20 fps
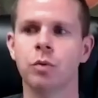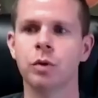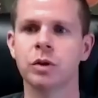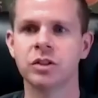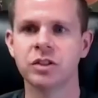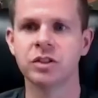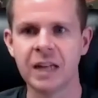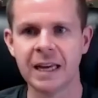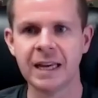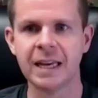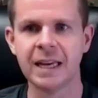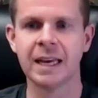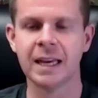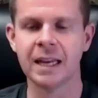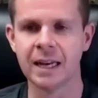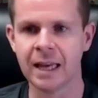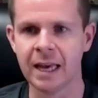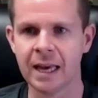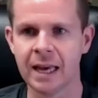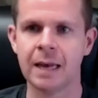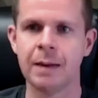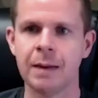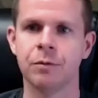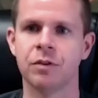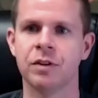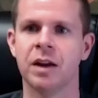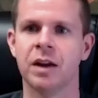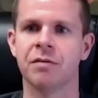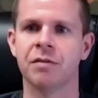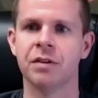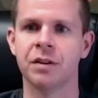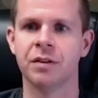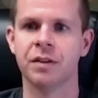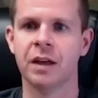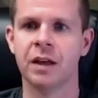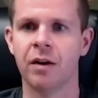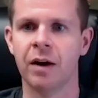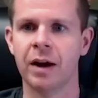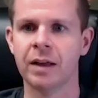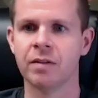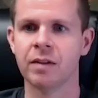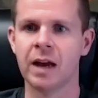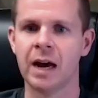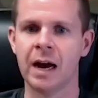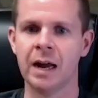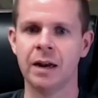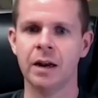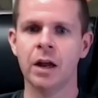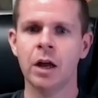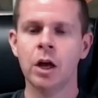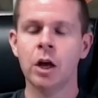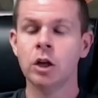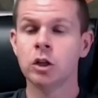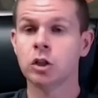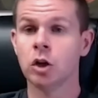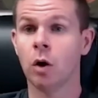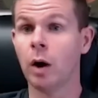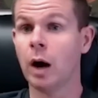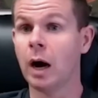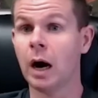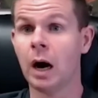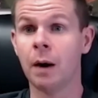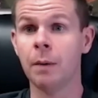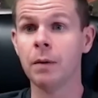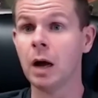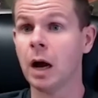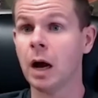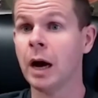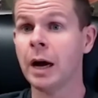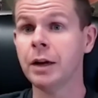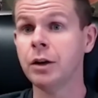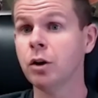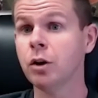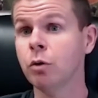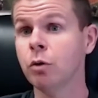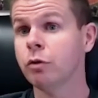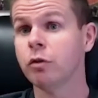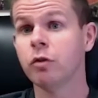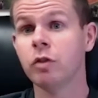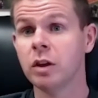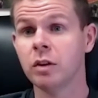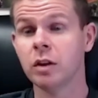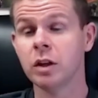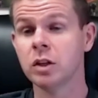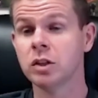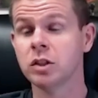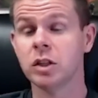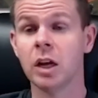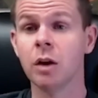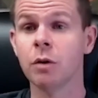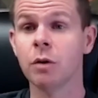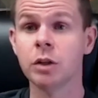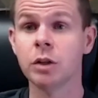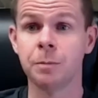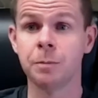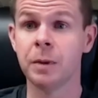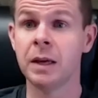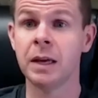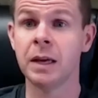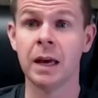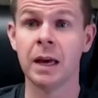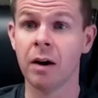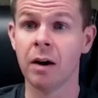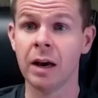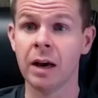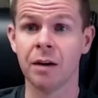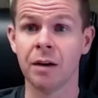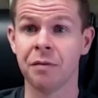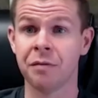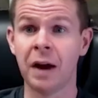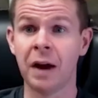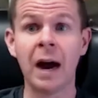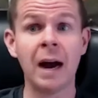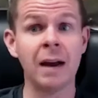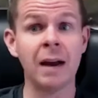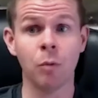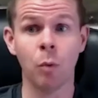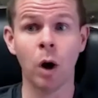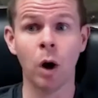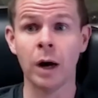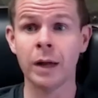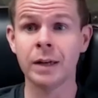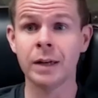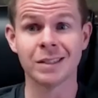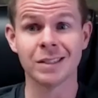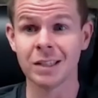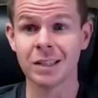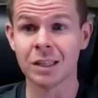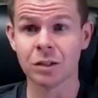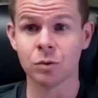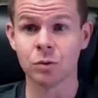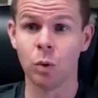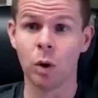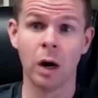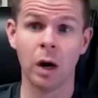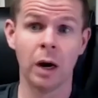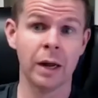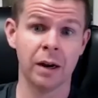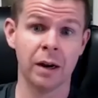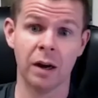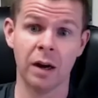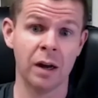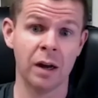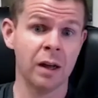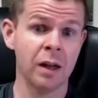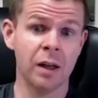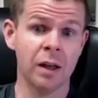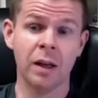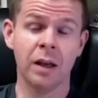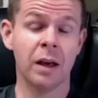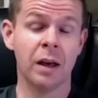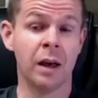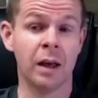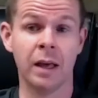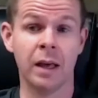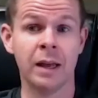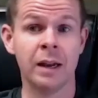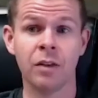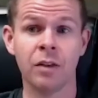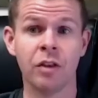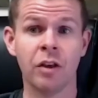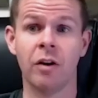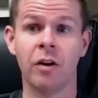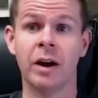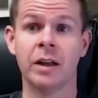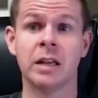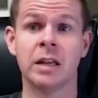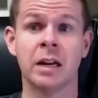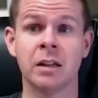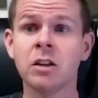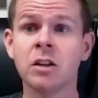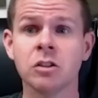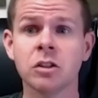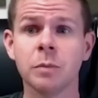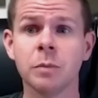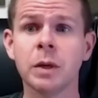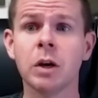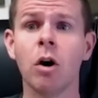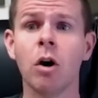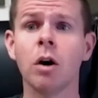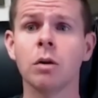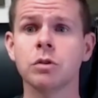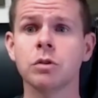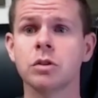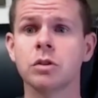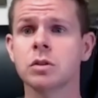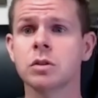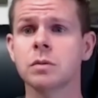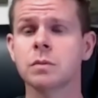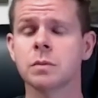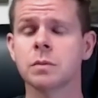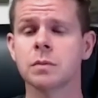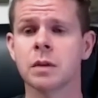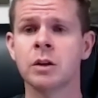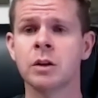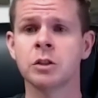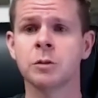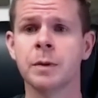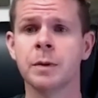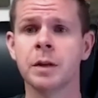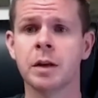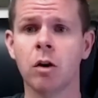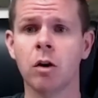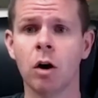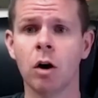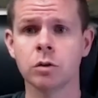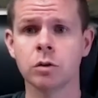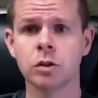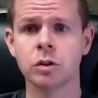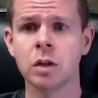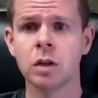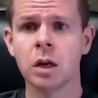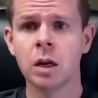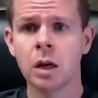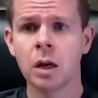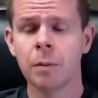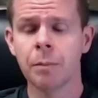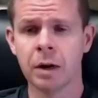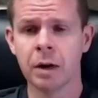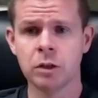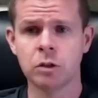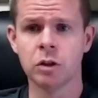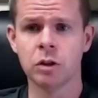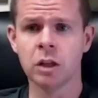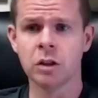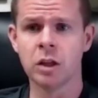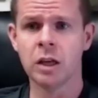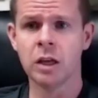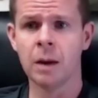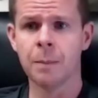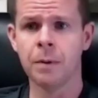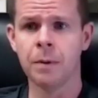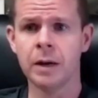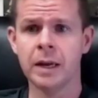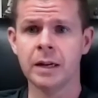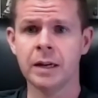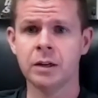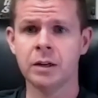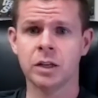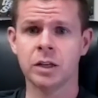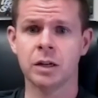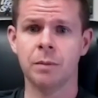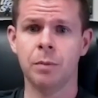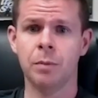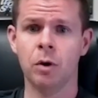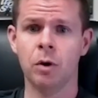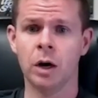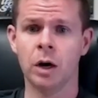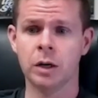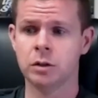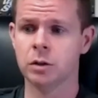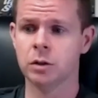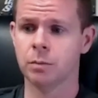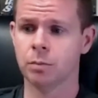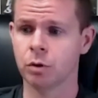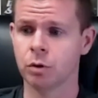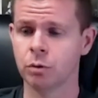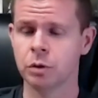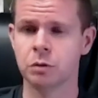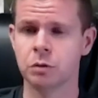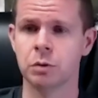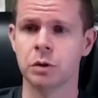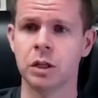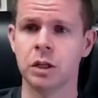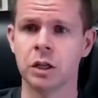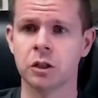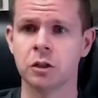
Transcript: with staying in games and everything like that. So I, I don't see this series being like a 5 1, a 6 1, uh, anything like that. I think it's going to be close. I think it's going to be close. But I do think uh, the upper end is going to belong to the Bruins with the